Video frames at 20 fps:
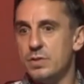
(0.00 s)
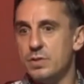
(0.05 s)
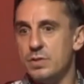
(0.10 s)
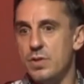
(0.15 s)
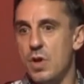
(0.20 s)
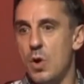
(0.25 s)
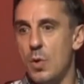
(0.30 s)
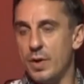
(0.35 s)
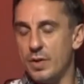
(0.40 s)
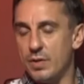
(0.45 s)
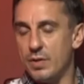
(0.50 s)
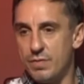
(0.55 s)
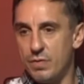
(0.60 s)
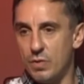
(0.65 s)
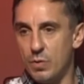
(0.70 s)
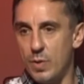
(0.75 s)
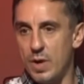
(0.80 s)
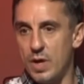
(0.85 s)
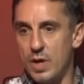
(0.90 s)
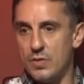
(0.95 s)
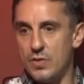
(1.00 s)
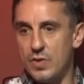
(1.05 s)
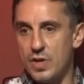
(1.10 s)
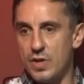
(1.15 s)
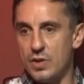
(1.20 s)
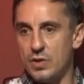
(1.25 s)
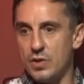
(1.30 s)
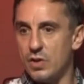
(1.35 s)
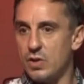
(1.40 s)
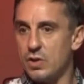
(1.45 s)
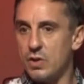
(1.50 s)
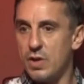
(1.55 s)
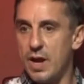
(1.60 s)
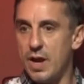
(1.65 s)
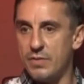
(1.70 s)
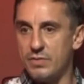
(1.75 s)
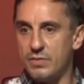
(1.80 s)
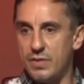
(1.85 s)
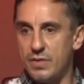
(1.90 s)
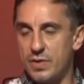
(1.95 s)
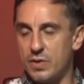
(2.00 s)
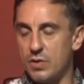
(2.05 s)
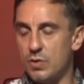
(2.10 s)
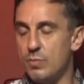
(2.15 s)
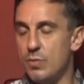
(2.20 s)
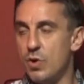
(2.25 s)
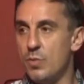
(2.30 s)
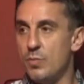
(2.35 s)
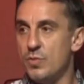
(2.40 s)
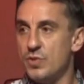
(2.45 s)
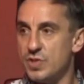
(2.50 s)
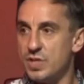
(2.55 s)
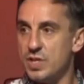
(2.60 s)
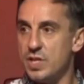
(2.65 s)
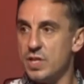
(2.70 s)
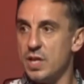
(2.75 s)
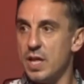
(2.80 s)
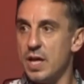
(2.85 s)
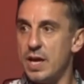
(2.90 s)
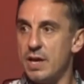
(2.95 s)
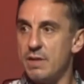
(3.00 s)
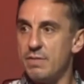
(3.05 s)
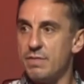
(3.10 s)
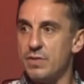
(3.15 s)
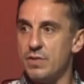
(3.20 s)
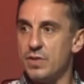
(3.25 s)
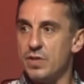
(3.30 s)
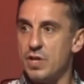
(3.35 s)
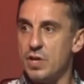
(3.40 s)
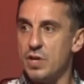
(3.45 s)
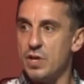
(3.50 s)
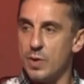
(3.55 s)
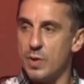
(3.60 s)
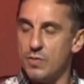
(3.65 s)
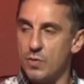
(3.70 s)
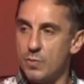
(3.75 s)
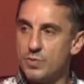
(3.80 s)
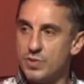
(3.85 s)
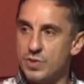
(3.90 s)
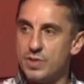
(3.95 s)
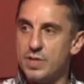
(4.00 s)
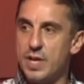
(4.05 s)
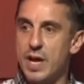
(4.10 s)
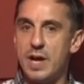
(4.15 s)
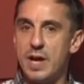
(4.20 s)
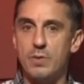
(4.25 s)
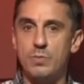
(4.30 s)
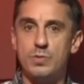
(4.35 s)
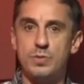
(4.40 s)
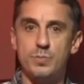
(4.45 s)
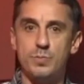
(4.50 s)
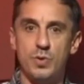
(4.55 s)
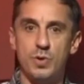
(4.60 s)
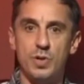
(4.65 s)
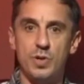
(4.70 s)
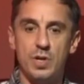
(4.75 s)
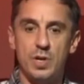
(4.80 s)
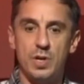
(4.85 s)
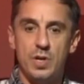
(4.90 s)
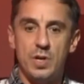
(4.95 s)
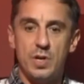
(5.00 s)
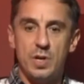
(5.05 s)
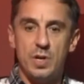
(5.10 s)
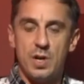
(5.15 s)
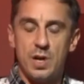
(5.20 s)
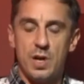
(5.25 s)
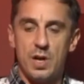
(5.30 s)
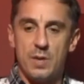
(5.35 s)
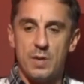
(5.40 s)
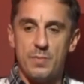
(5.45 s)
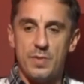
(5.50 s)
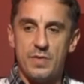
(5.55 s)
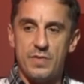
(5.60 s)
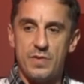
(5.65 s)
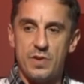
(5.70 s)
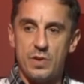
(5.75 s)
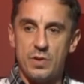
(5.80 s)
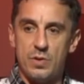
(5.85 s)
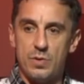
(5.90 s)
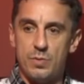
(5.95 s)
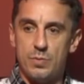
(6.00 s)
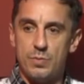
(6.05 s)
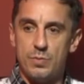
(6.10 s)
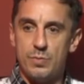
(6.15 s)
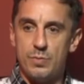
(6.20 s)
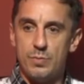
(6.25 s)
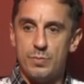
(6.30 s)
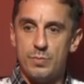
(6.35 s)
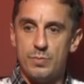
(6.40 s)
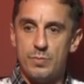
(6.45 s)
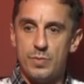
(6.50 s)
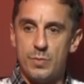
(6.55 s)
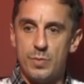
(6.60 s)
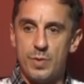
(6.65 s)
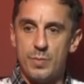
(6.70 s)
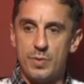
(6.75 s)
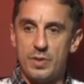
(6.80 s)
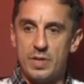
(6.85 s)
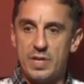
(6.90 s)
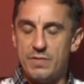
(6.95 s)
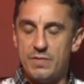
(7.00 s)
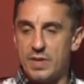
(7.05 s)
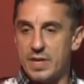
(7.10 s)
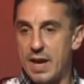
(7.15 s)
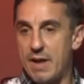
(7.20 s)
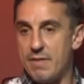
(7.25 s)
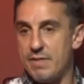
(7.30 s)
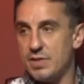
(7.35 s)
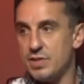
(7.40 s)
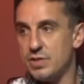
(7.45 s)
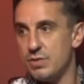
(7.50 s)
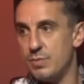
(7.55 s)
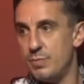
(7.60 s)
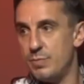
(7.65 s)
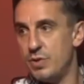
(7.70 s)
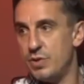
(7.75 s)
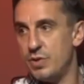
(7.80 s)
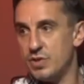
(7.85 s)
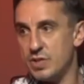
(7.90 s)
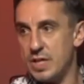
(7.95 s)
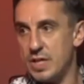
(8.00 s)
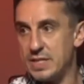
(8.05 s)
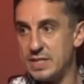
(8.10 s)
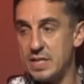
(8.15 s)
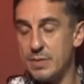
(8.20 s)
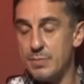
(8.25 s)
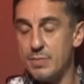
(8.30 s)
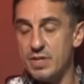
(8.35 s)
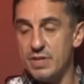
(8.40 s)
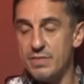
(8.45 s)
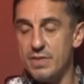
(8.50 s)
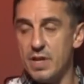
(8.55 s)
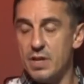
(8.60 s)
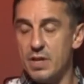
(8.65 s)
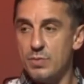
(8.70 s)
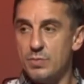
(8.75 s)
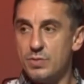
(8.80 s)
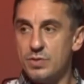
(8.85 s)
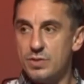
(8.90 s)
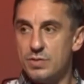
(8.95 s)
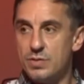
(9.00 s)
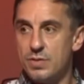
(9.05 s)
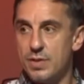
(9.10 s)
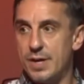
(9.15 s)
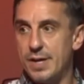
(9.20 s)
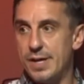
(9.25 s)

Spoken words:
knowing full well that you're going to have difficult moments in your life and that you're going to have ups and downs. But we believe that character and personality can be developed.